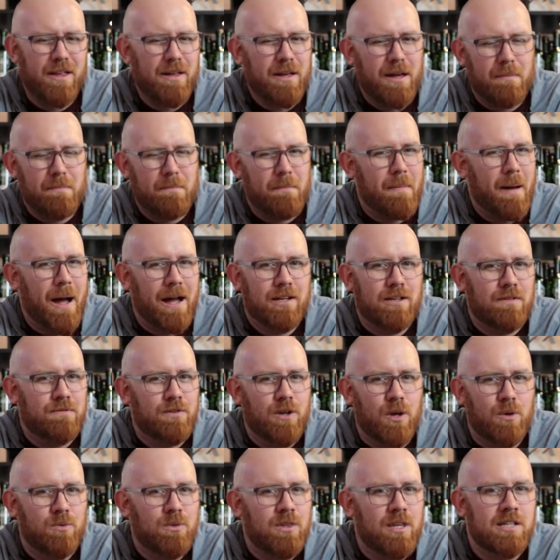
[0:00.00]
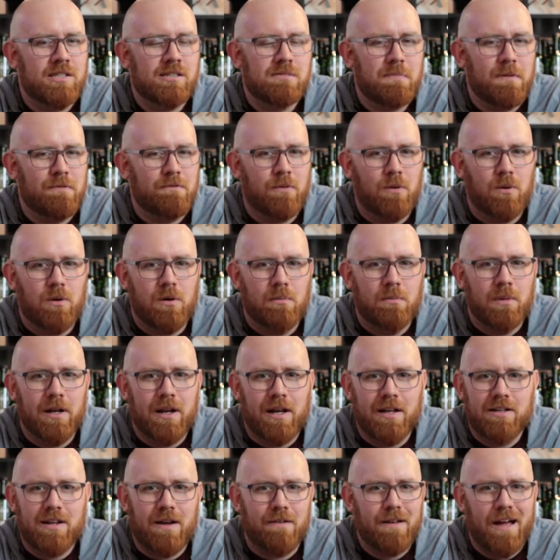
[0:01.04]
I might have known this before, but
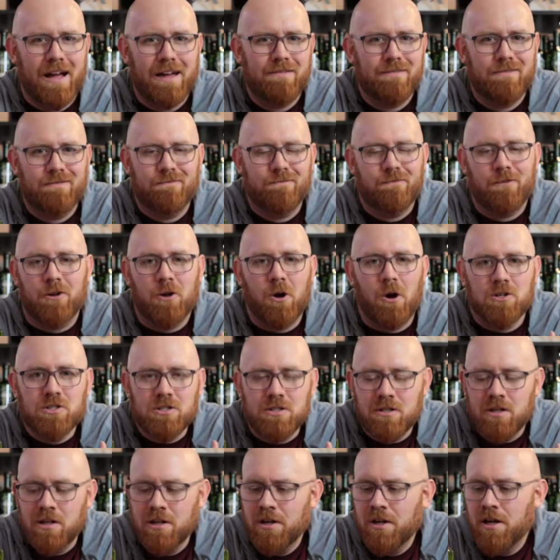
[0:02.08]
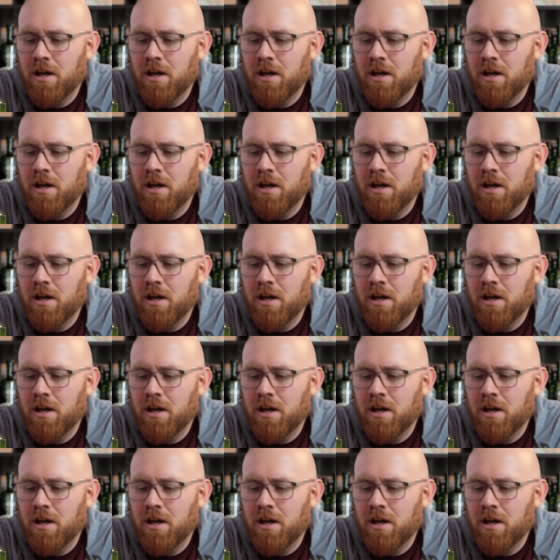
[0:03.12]
I had forgotten